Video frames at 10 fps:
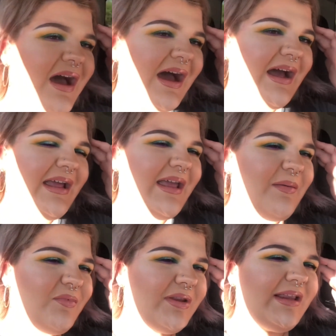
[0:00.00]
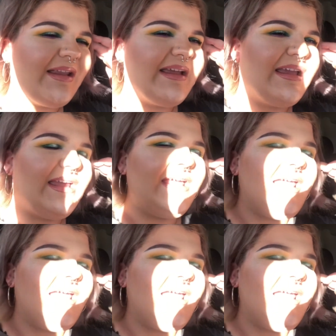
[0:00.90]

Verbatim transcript: I am really liking it.